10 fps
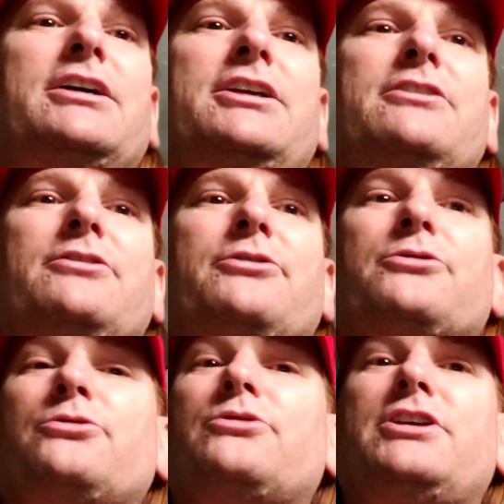either
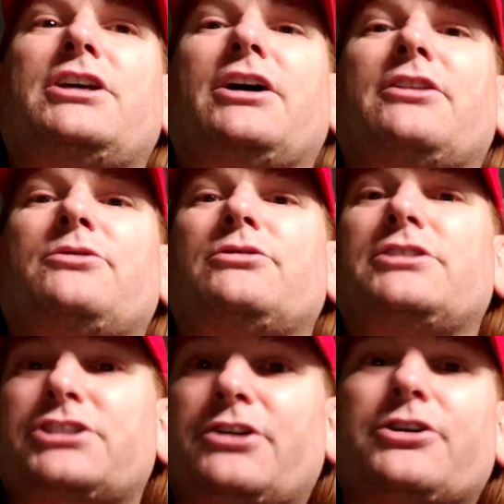through the
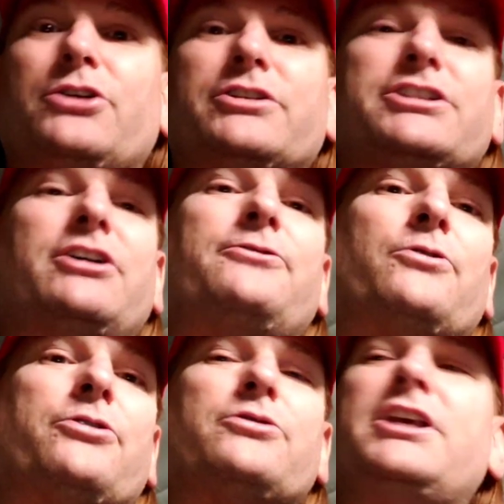stereo itself
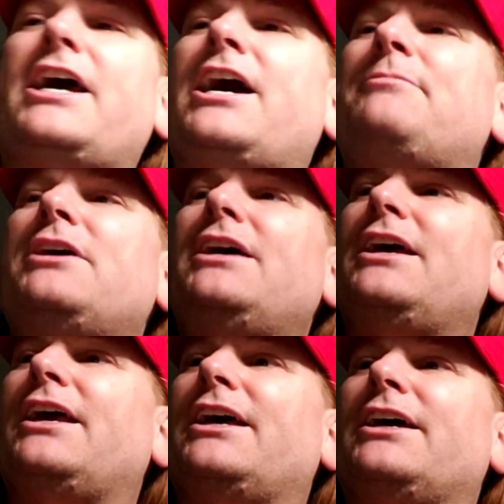or through the app,
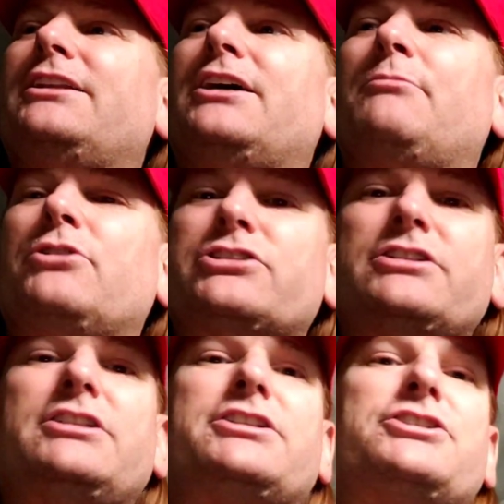and
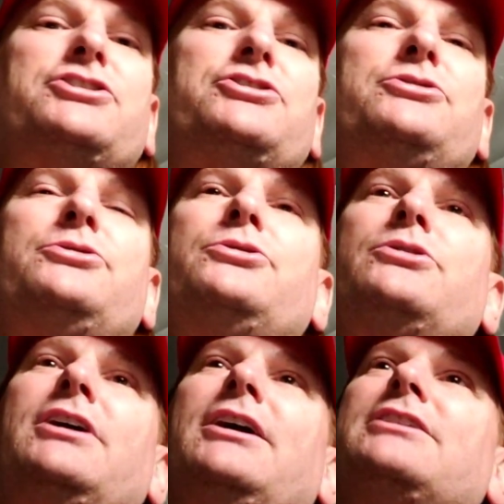mostly listen to,
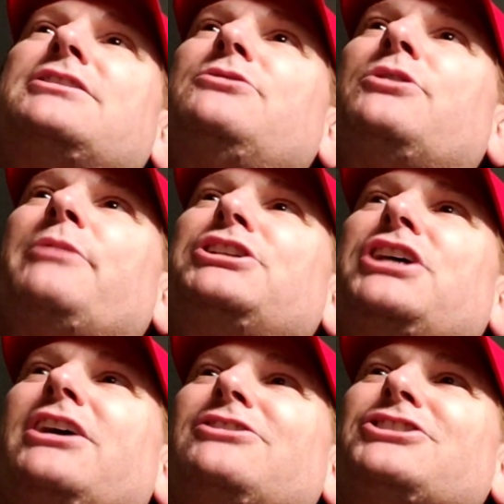let's see, what are my
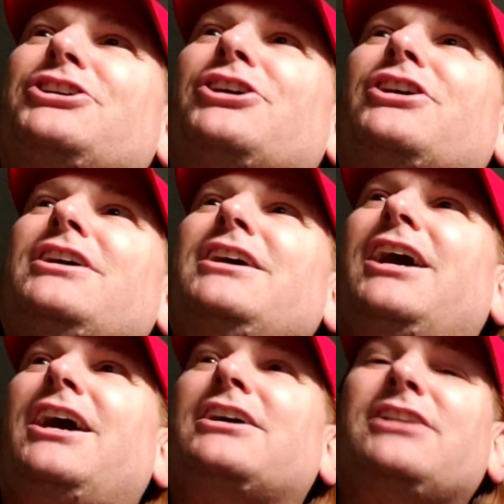channels here?
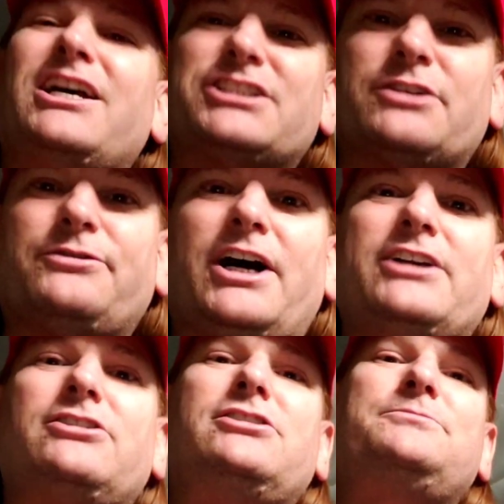Classic
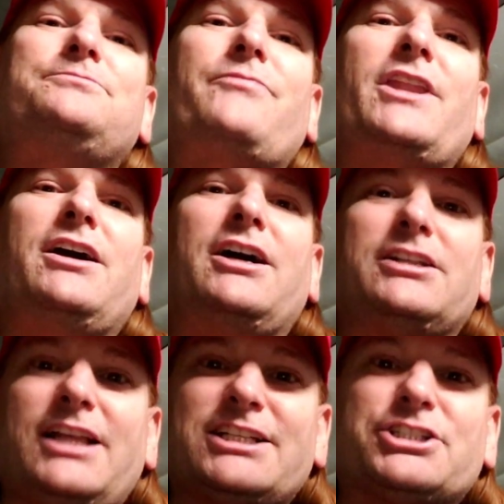Vinyl,
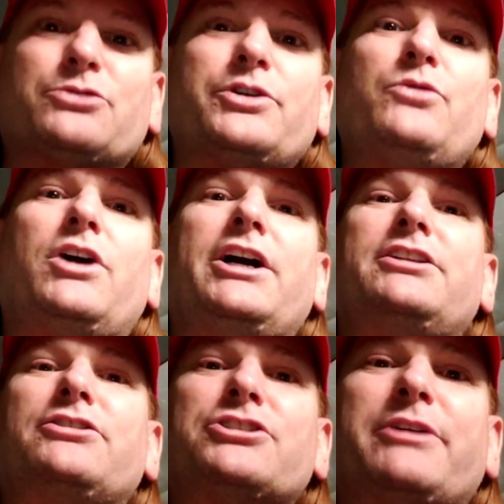Classic
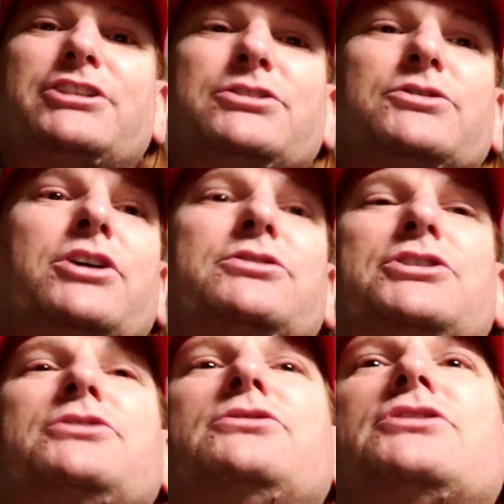Rewind, those are my two
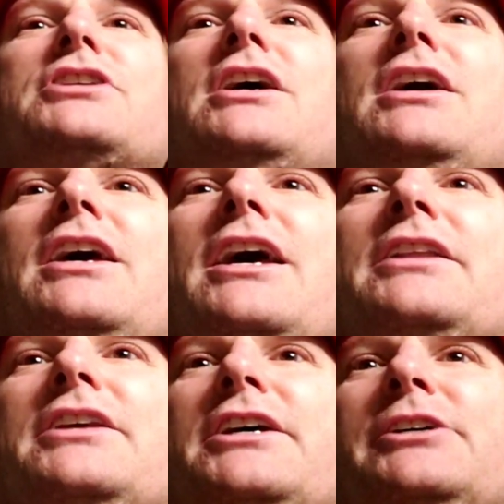go-tos,
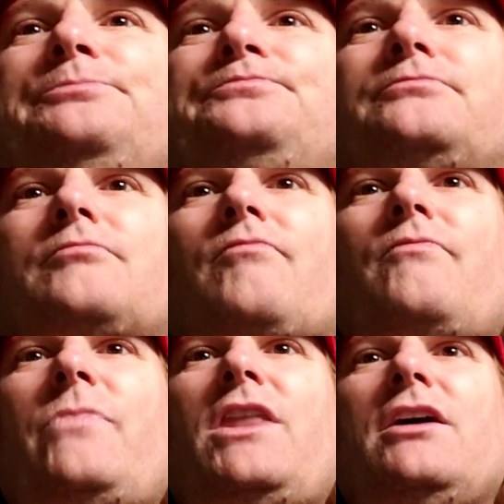and then
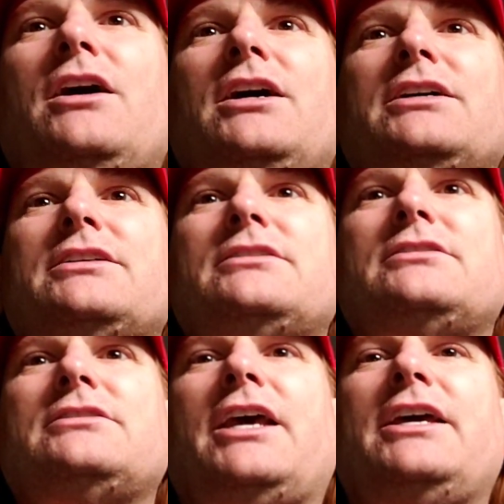
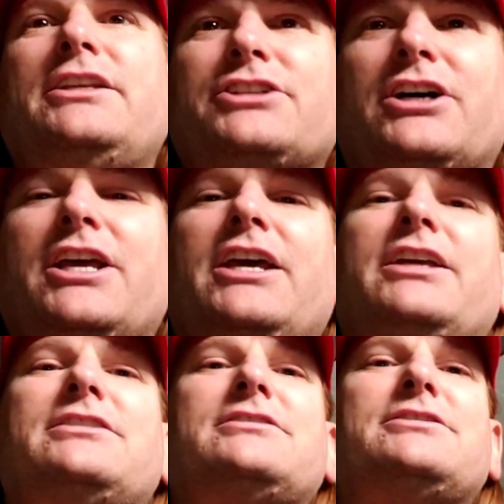80s on
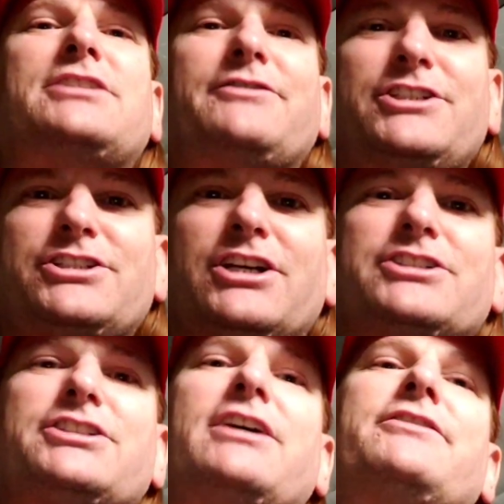8, 70s
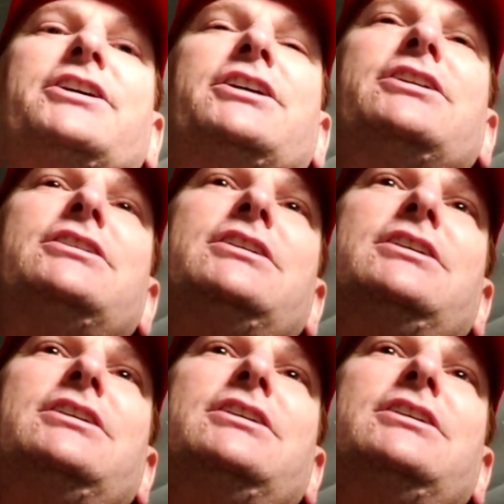on 7,